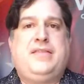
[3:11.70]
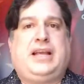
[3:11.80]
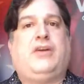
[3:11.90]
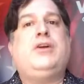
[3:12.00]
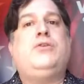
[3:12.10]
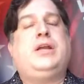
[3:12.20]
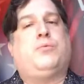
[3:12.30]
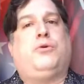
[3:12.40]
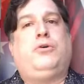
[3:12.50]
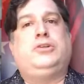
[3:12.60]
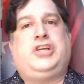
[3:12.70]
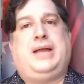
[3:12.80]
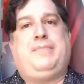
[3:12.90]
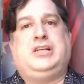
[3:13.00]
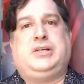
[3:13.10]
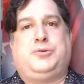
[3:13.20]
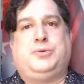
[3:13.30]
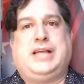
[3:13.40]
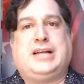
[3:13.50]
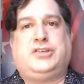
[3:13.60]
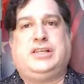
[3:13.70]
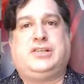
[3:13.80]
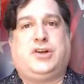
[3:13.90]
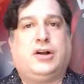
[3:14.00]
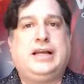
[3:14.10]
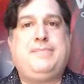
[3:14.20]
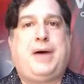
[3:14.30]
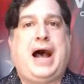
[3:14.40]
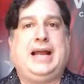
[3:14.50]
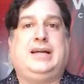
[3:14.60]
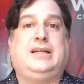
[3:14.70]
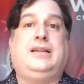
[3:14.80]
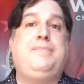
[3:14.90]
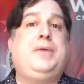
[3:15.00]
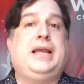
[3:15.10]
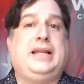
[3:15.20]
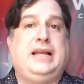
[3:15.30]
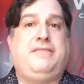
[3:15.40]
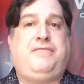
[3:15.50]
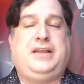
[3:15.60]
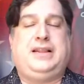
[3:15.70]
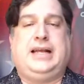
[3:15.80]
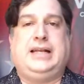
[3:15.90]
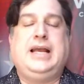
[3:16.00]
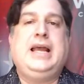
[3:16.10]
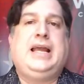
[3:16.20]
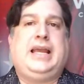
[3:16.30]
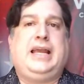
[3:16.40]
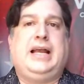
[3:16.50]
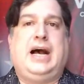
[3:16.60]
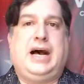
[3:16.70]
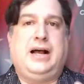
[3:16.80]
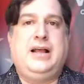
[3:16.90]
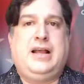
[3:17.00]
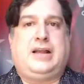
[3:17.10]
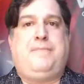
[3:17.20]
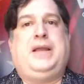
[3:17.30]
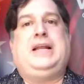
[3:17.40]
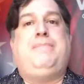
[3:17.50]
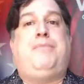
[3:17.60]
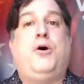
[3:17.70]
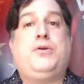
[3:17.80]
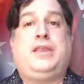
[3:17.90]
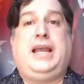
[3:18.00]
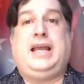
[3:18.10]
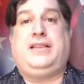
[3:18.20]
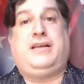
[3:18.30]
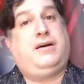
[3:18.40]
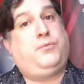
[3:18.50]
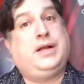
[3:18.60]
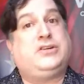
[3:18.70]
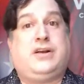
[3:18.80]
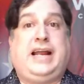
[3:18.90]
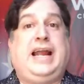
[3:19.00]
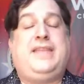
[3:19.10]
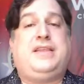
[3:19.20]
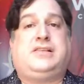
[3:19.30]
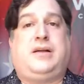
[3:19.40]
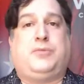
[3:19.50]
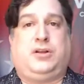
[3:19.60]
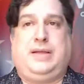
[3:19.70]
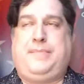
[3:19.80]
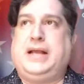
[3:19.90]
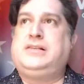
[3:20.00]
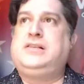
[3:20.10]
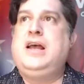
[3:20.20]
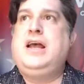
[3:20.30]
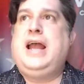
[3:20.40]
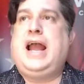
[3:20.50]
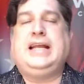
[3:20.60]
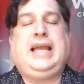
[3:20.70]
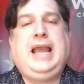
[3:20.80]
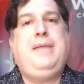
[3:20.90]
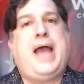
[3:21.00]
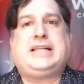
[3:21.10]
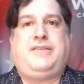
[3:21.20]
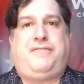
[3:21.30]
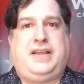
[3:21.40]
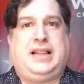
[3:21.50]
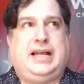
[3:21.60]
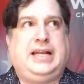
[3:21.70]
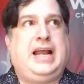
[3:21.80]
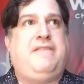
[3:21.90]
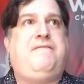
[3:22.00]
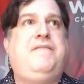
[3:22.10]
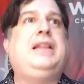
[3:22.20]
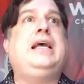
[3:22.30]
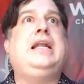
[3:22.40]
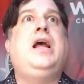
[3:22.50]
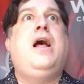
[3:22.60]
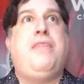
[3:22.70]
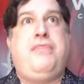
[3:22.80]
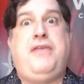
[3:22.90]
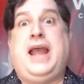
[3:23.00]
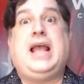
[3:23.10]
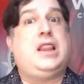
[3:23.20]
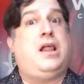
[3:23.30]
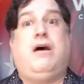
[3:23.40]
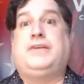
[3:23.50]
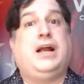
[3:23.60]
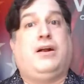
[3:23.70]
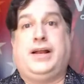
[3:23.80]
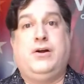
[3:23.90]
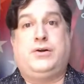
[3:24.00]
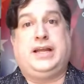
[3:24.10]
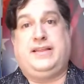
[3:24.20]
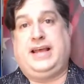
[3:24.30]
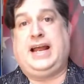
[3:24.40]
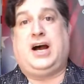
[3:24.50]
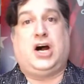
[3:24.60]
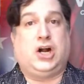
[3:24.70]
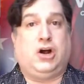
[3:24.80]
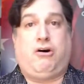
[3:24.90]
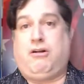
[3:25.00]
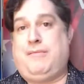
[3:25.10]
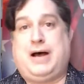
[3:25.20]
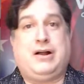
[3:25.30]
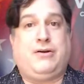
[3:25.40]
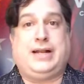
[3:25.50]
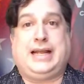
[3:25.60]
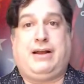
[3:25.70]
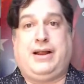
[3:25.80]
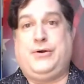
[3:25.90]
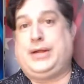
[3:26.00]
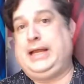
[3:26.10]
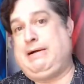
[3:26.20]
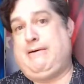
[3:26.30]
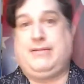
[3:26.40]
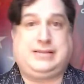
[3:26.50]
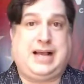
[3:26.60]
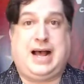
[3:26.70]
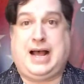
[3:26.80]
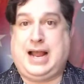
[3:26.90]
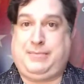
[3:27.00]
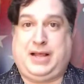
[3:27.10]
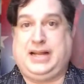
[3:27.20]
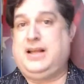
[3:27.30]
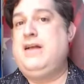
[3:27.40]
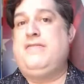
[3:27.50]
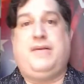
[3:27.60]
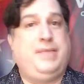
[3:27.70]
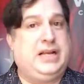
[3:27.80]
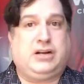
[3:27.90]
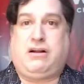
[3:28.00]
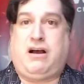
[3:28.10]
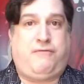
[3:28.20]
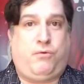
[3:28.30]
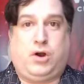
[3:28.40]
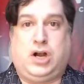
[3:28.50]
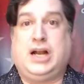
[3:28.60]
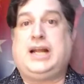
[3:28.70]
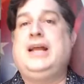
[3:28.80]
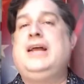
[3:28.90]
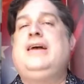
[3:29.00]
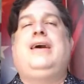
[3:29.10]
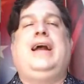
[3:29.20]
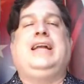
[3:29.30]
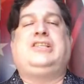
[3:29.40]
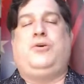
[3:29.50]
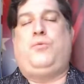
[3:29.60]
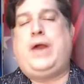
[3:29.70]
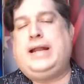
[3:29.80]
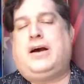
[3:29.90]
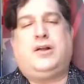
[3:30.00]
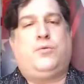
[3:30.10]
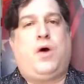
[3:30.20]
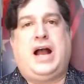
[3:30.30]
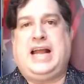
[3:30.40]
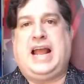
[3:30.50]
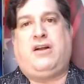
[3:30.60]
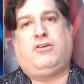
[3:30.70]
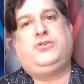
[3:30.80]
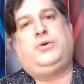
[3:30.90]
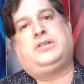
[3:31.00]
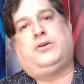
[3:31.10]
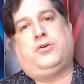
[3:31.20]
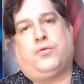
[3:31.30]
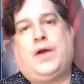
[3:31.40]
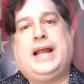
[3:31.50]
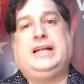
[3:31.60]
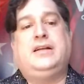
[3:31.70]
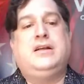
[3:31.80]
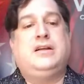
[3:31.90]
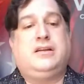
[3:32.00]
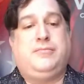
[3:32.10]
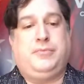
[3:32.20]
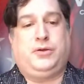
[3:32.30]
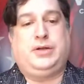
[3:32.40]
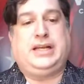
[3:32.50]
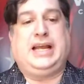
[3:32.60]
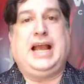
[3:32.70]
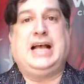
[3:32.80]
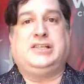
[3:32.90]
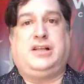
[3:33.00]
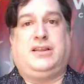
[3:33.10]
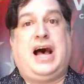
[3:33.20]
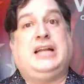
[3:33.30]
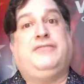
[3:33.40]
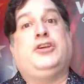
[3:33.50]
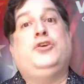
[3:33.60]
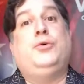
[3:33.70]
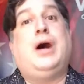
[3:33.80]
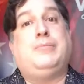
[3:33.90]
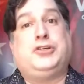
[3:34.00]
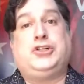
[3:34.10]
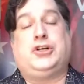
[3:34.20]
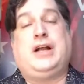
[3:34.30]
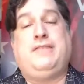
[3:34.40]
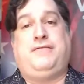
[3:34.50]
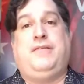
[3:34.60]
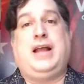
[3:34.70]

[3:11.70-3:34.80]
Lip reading: Karaoke World Championships was actually started by an Olympian in Finland. He competed both in the Winter and the Summer Olympics, and he came back to Finland. And in Finland, they love karaoke. They are all about going to karaoke all the time. Like the minute you're off work, it's the way to unwind, and also it's a great community, as a lot of you I'm sure have